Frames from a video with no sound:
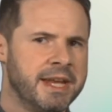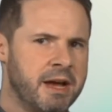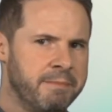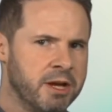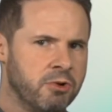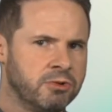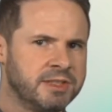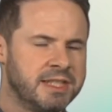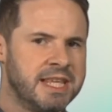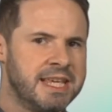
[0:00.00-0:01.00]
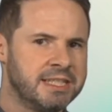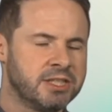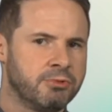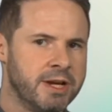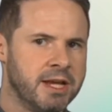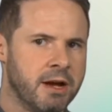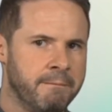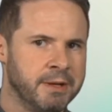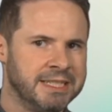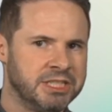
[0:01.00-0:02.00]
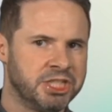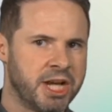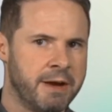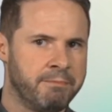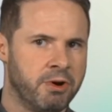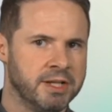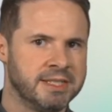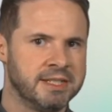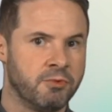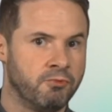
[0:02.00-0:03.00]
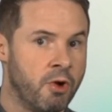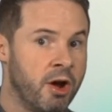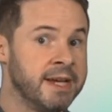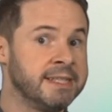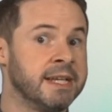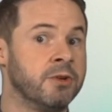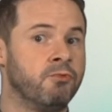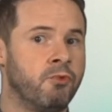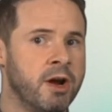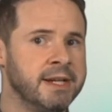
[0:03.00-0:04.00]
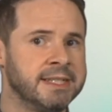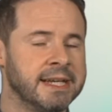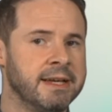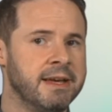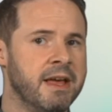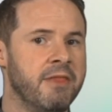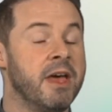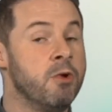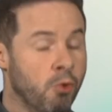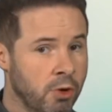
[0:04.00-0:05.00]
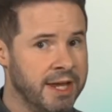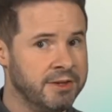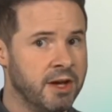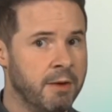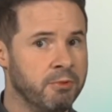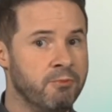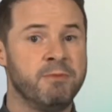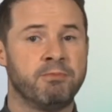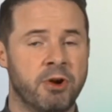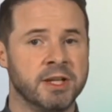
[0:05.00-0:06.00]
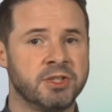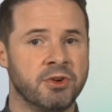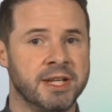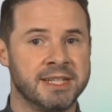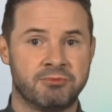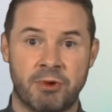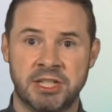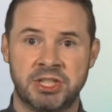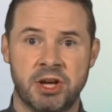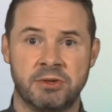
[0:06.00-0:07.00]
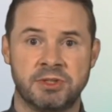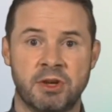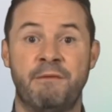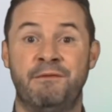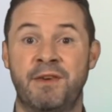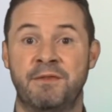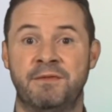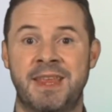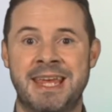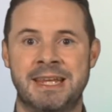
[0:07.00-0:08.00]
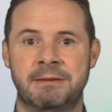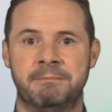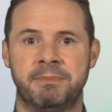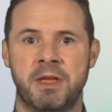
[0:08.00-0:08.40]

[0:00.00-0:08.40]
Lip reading: Now, because these 3 companies' share prices are rising and rising, they all end up with price-earnings ratios of 15.